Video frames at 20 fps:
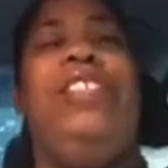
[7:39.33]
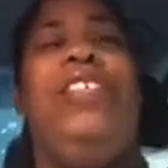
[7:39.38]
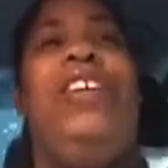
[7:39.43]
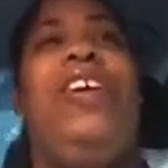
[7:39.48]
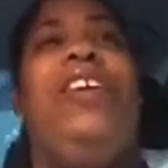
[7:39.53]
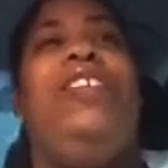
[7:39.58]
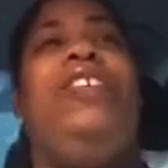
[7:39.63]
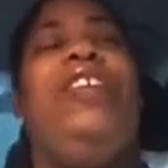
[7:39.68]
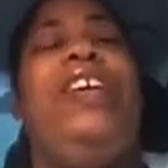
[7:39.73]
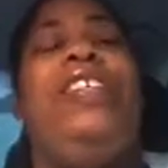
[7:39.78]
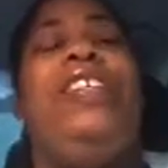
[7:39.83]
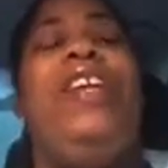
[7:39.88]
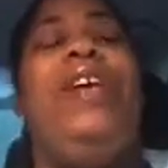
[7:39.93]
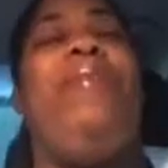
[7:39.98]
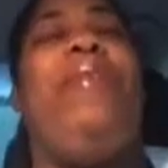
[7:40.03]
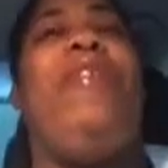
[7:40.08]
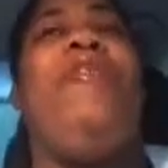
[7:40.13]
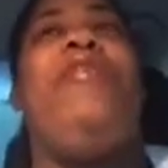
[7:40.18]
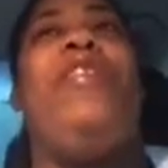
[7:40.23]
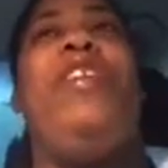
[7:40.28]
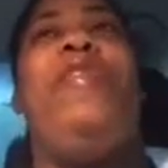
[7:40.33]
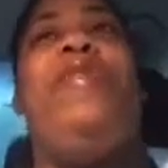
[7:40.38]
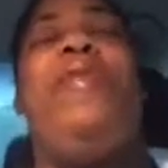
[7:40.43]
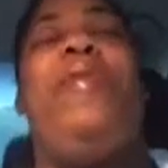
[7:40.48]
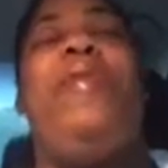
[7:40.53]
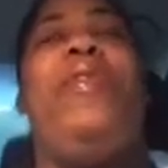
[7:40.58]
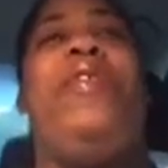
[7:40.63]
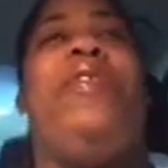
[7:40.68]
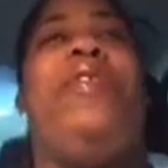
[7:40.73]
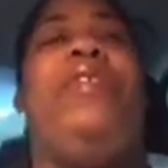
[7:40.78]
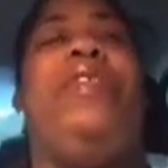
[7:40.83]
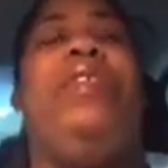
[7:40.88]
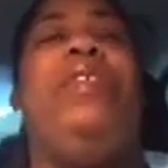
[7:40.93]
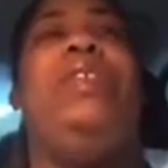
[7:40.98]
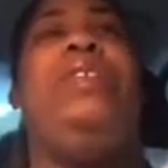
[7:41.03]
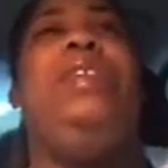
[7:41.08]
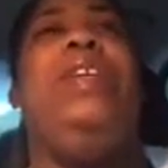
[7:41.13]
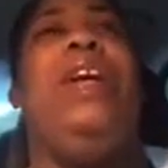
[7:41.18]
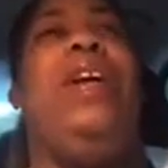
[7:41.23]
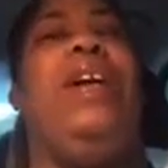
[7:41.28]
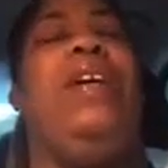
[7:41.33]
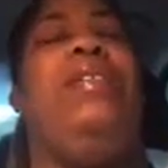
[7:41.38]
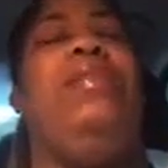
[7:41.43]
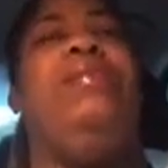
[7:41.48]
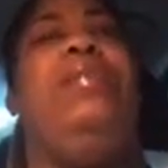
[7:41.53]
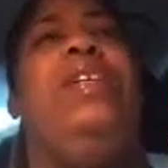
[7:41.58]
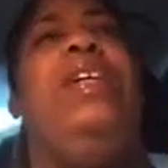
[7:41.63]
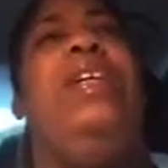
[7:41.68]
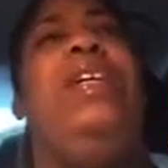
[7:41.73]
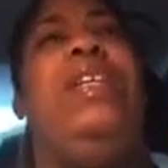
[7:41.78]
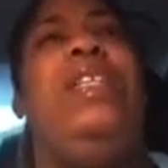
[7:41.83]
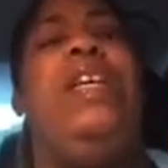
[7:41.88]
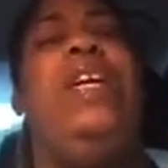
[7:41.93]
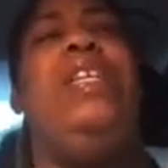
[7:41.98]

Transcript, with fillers: Y'all, that's like my favorite word. Yeah.